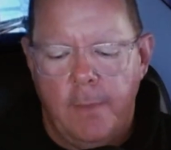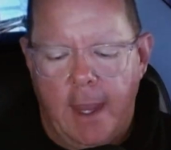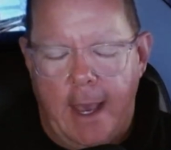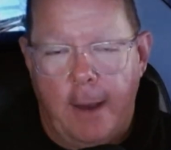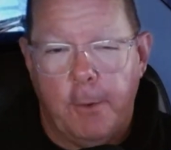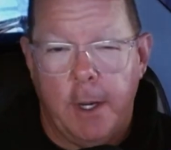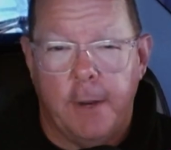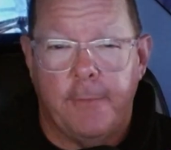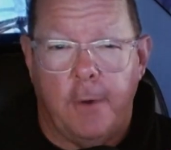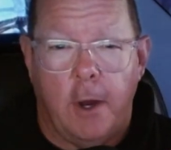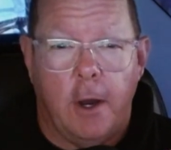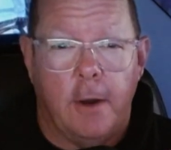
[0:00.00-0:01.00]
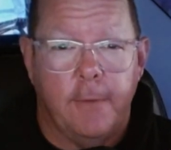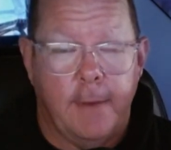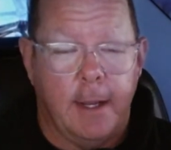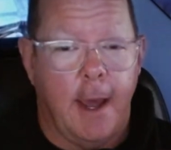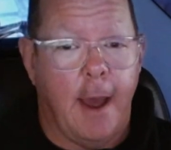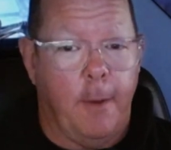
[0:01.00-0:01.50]
I would involve,
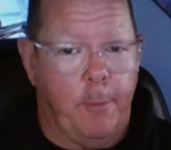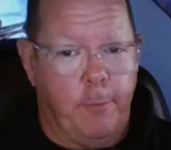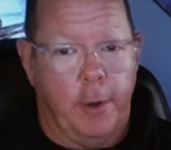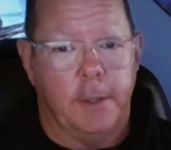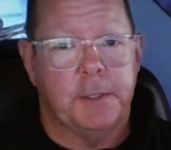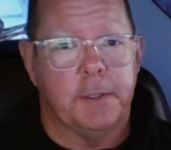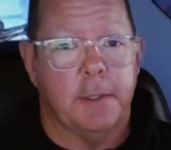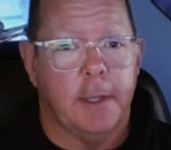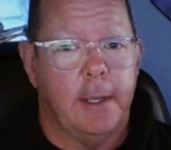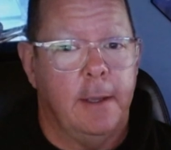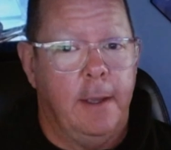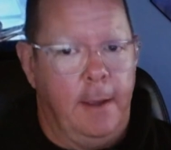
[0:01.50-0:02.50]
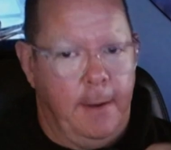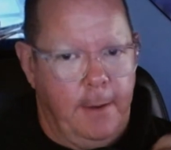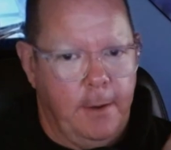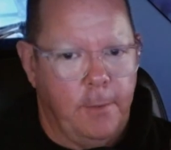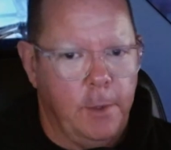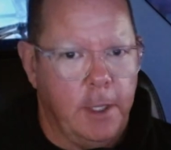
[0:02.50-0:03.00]
and I personally
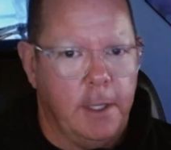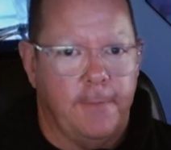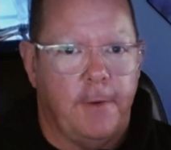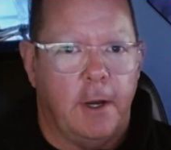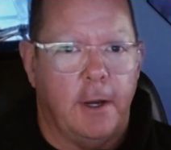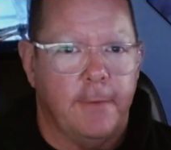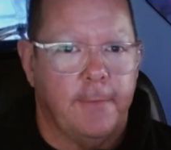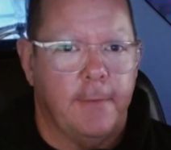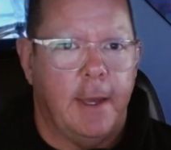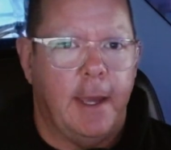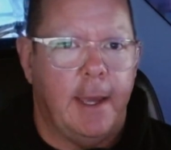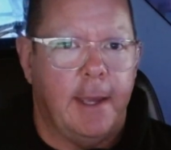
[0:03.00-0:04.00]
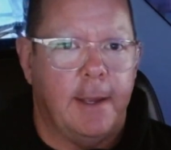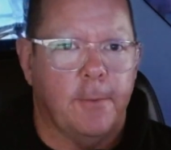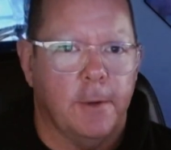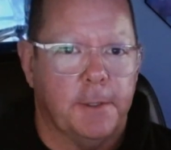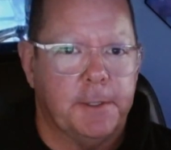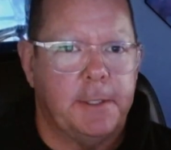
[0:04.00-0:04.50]
will involve, a
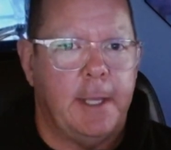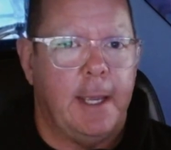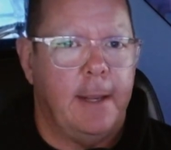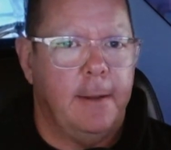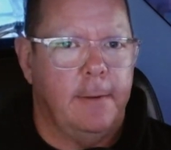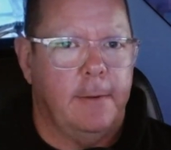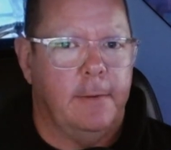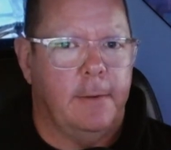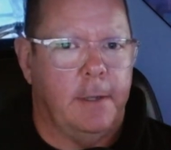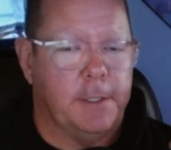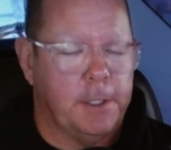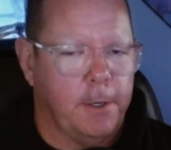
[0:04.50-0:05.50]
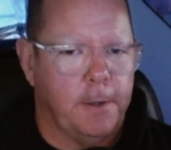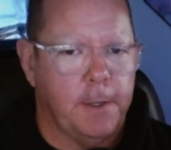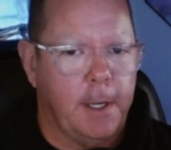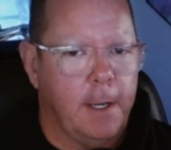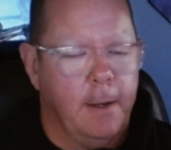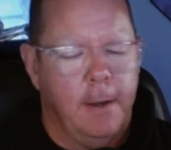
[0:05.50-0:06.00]
real estate
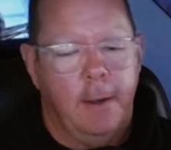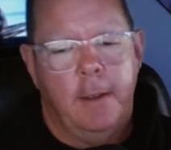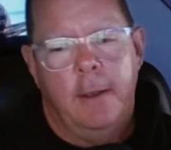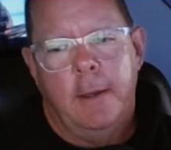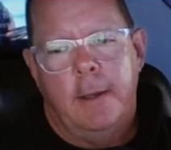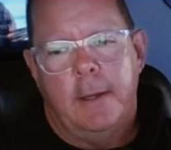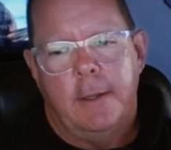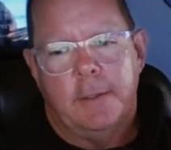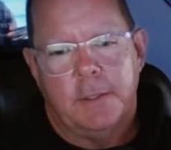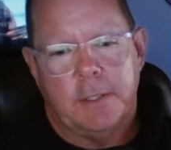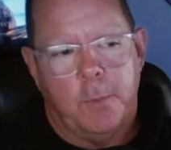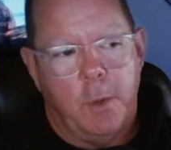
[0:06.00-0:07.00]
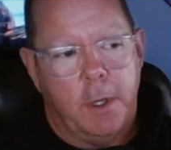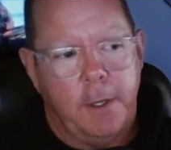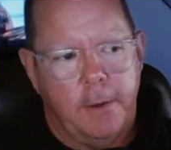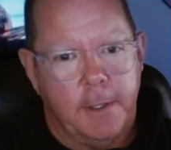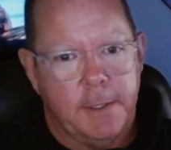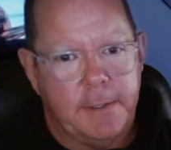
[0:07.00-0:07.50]
attorney, someone
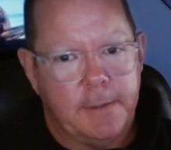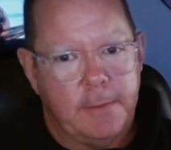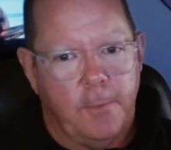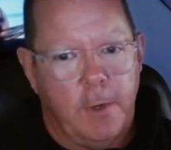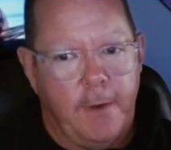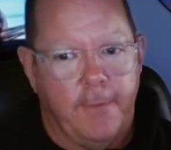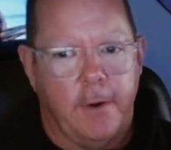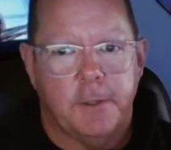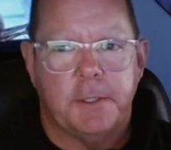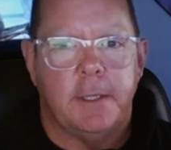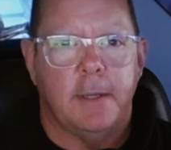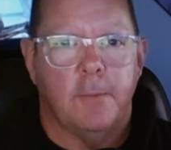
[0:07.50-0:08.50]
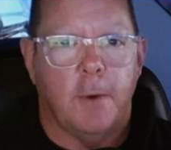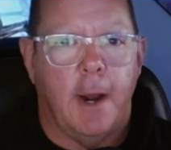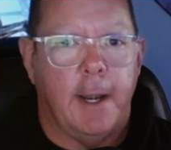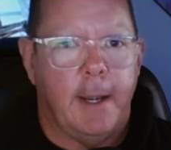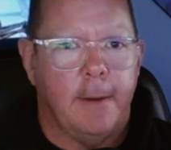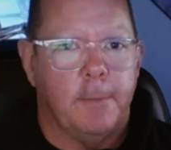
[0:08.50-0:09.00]
who is well versed in
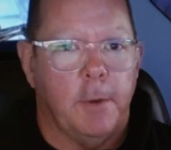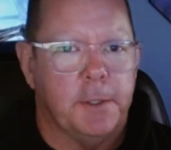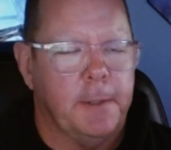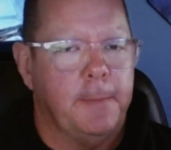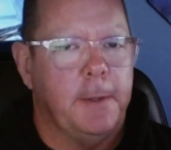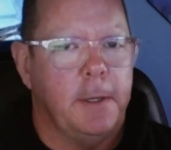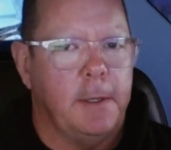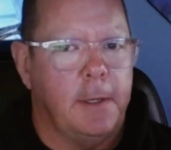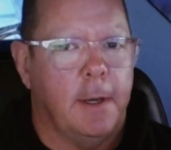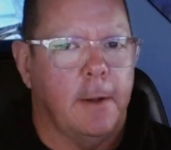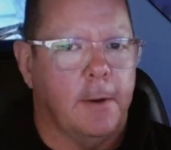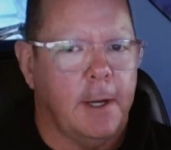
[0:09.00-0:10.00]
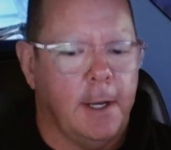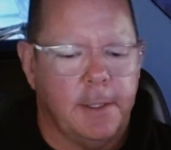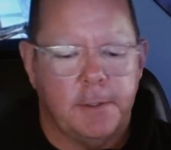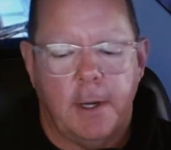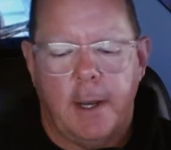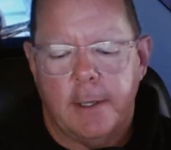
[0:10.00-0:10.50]
writing multi-million dollar
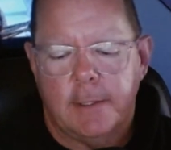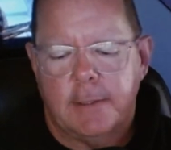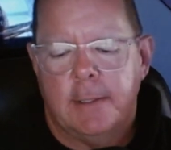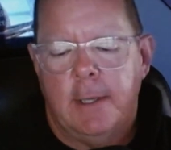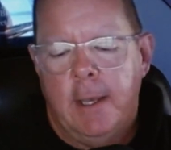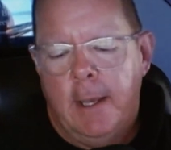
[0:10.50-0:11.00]
contracts.